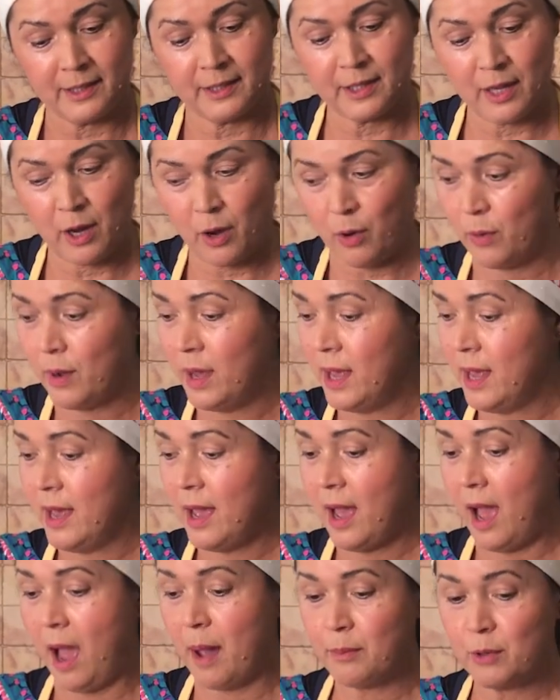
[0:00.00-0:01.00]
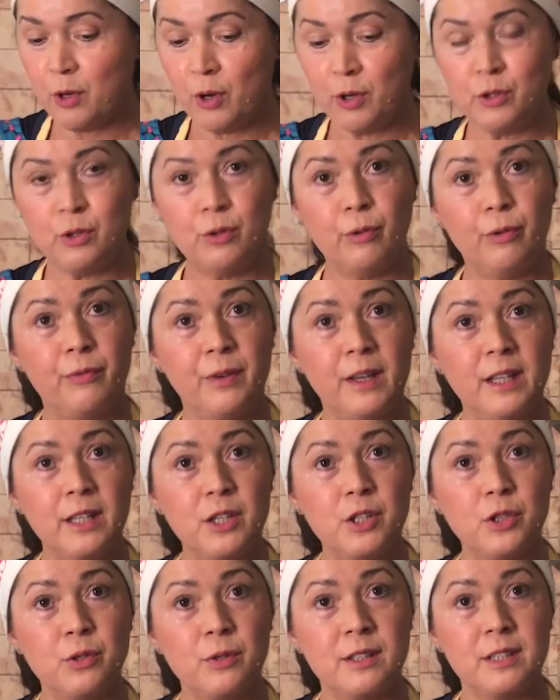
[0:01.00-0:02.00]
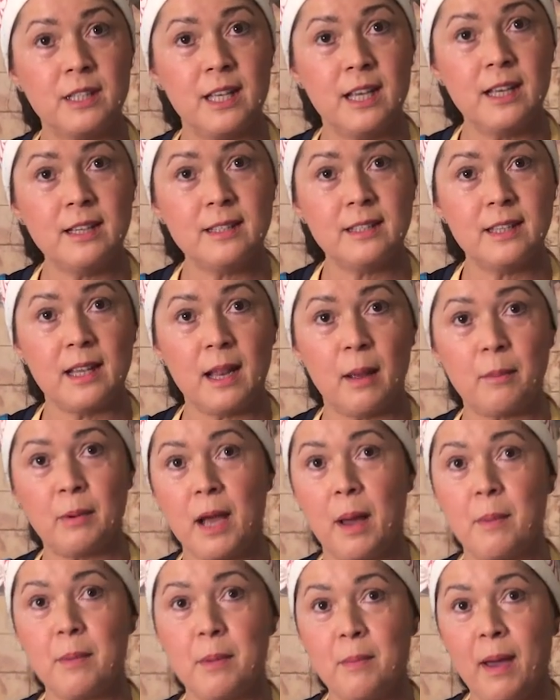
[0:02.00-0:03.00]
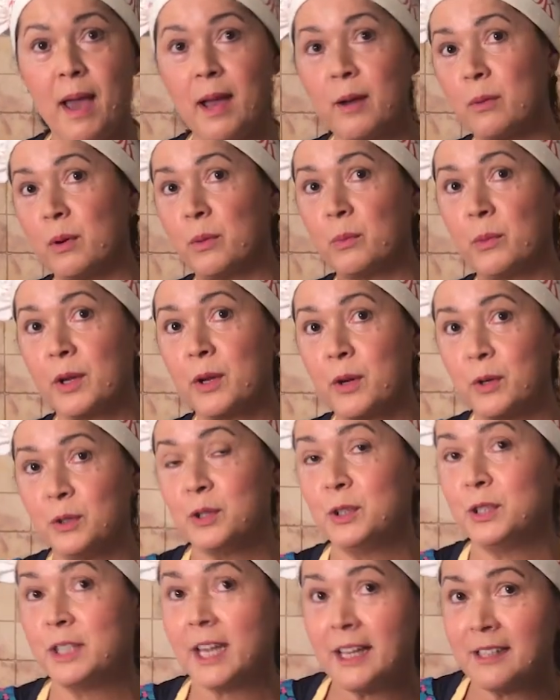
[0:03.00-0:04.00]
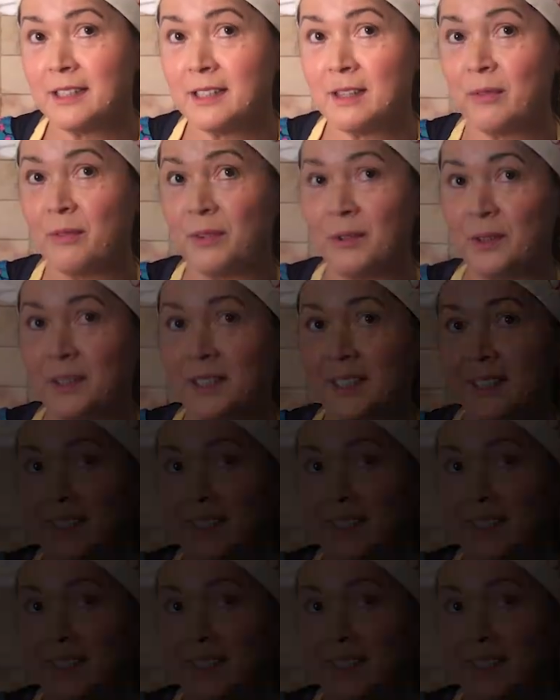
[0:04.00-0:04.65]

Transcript: So I'm going to finish with this, and I'm coming back when we're going to taste the food.